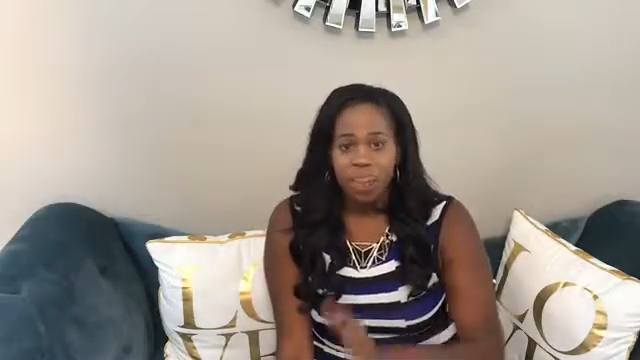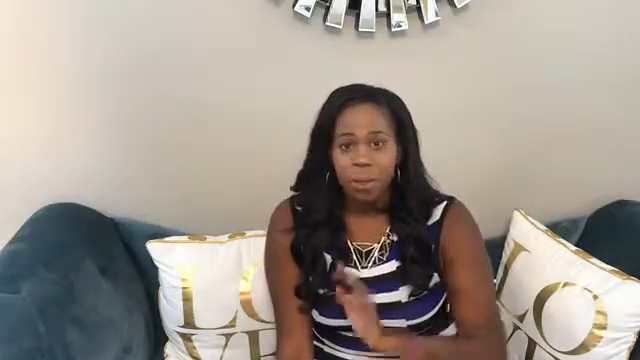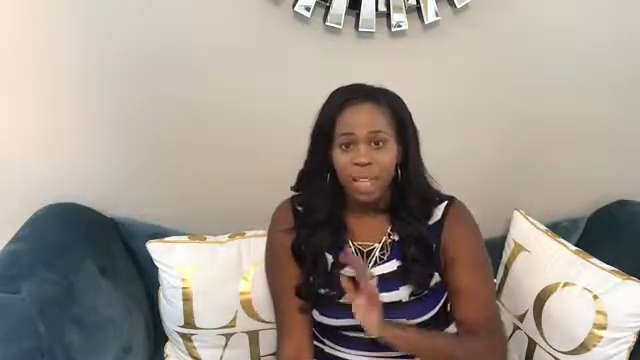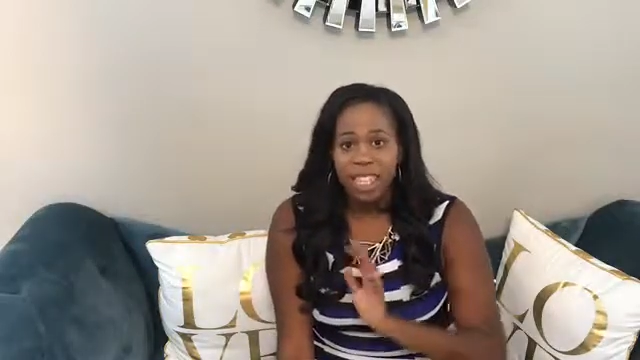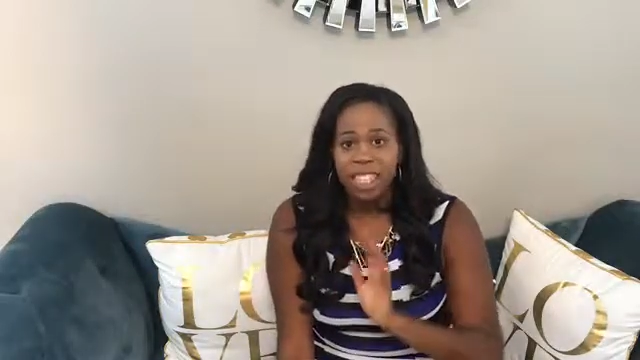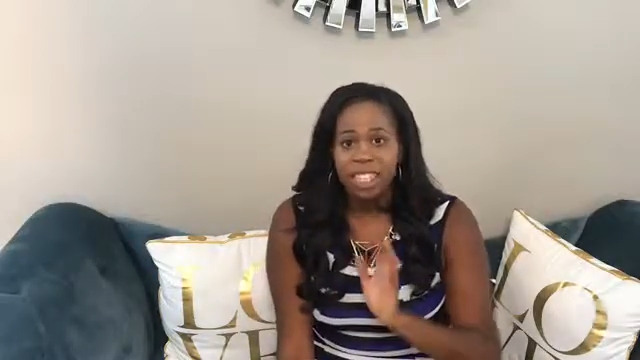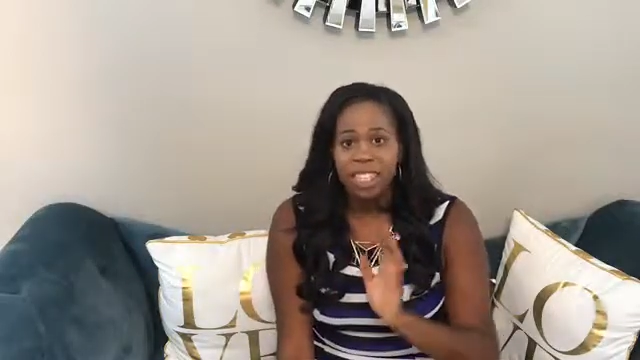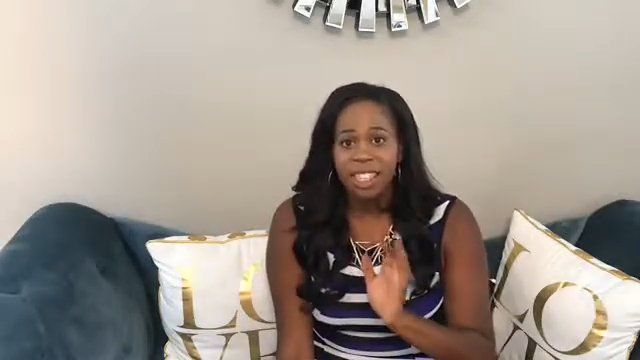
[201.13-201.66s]

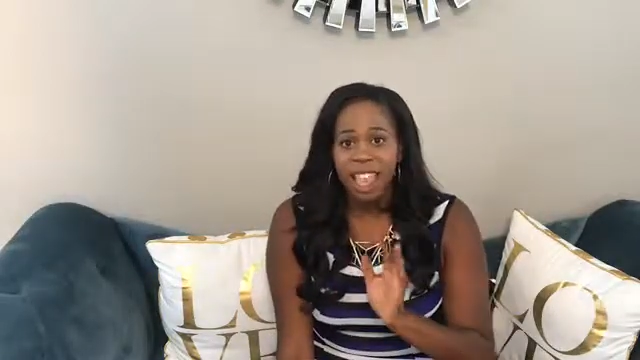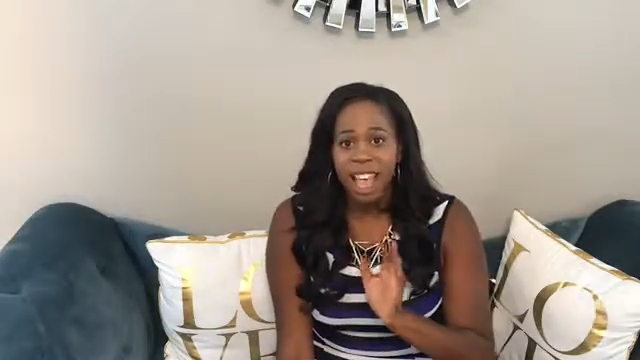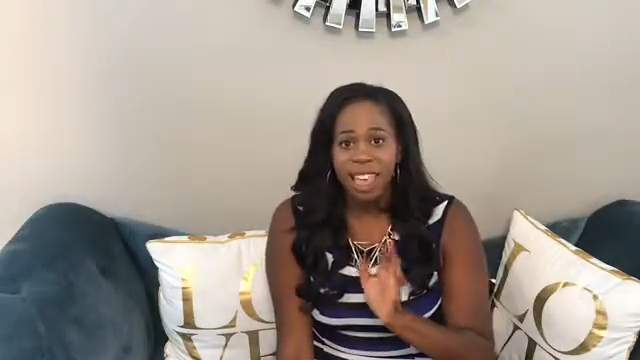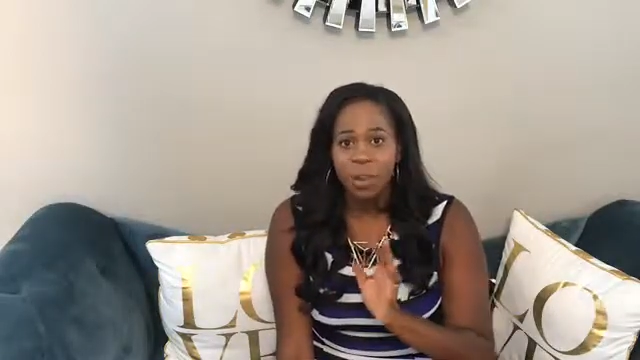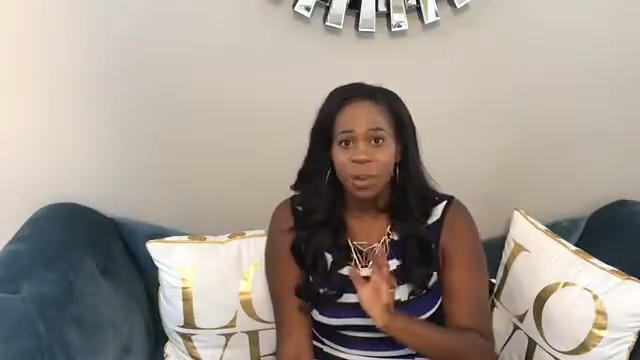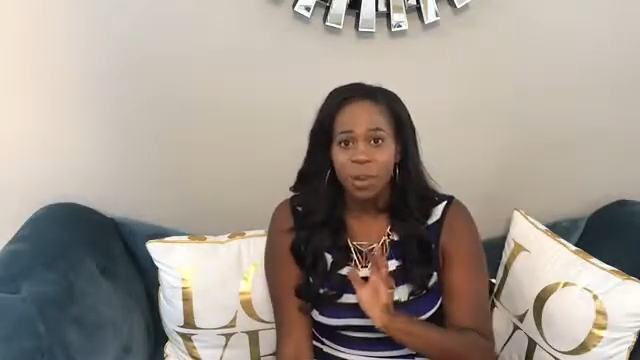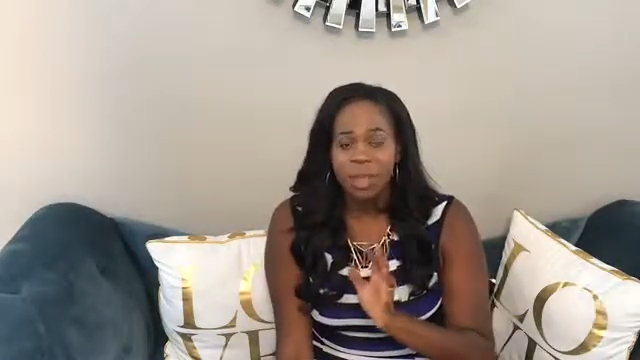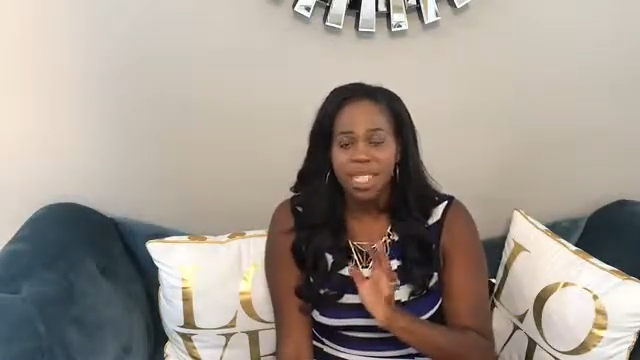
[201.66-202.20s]
Because a
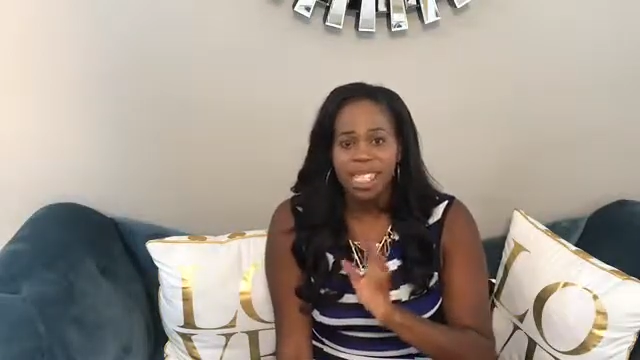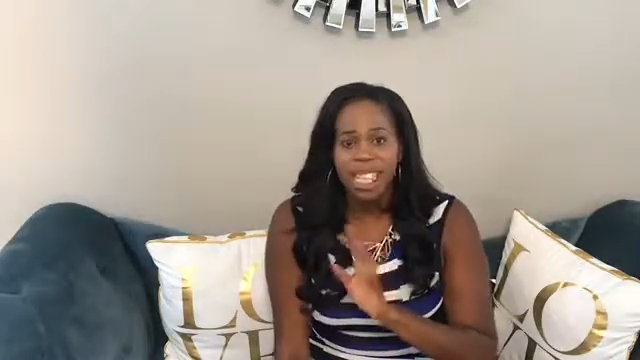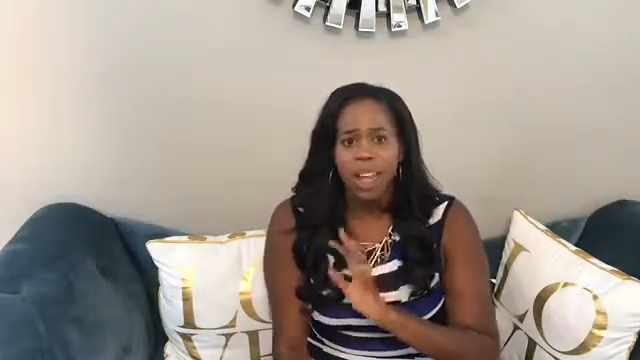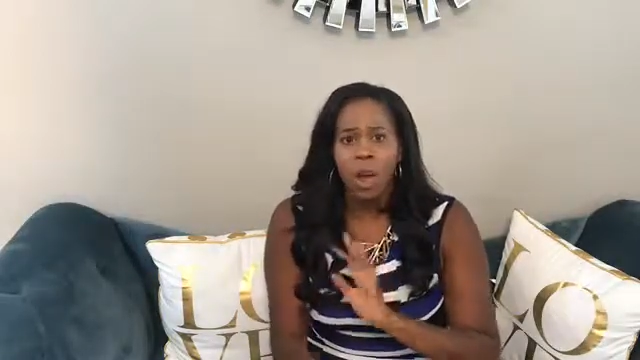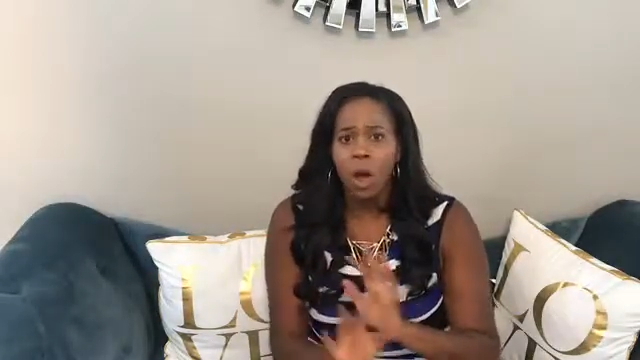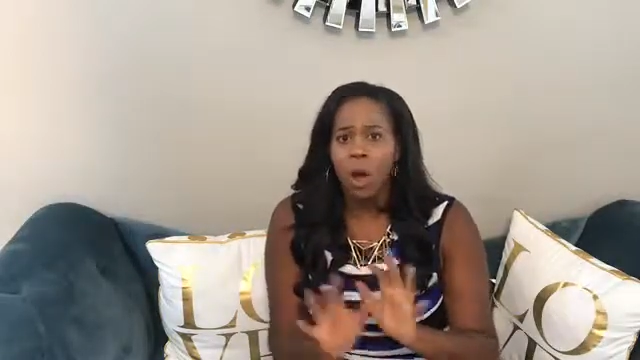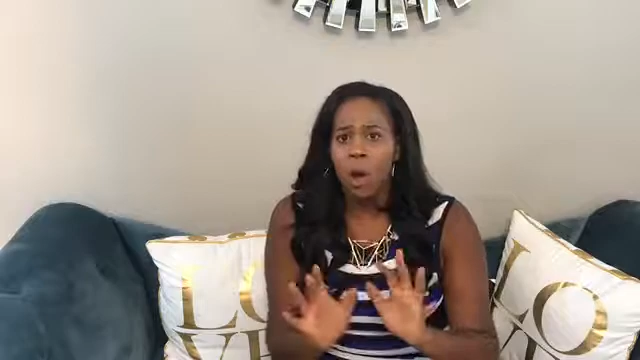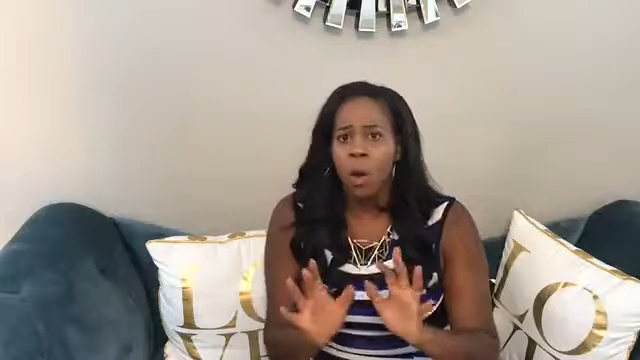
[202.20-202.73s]
lot of women
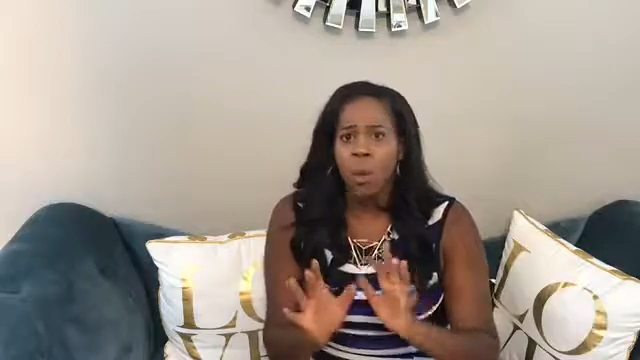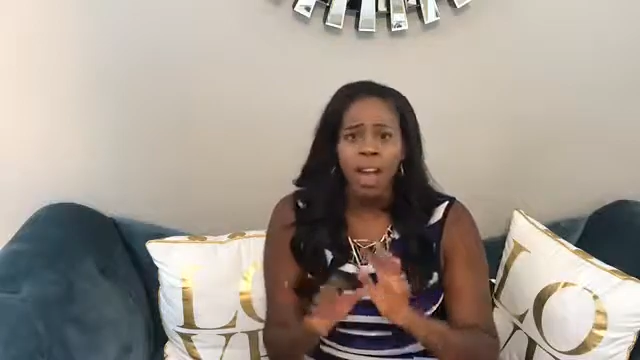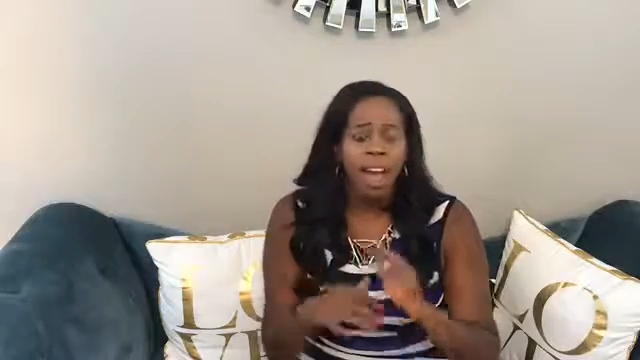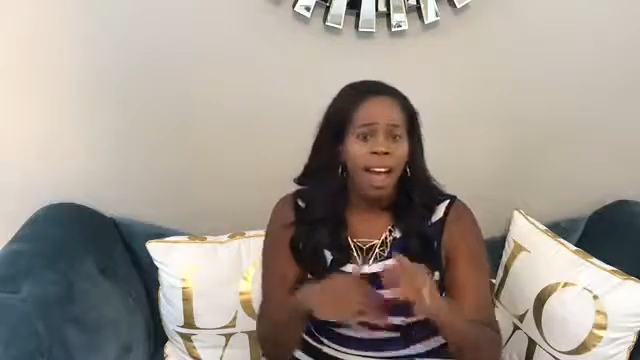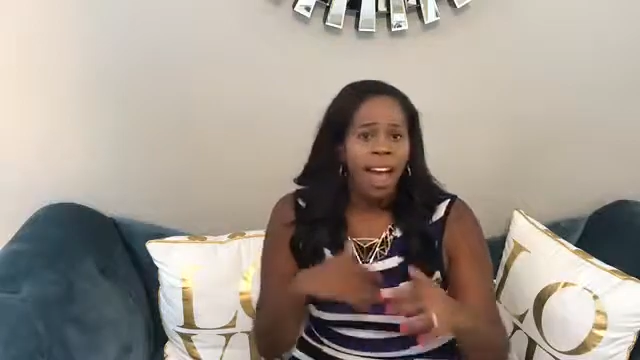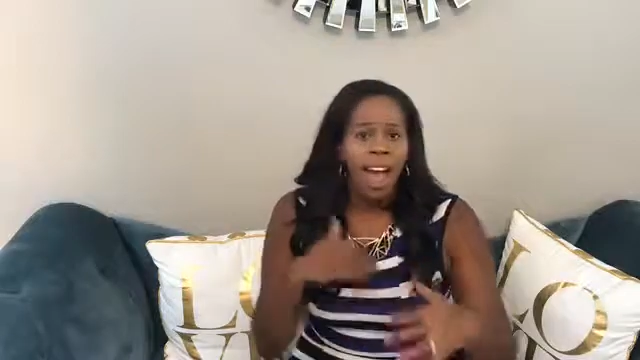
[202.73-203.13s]
say, oh,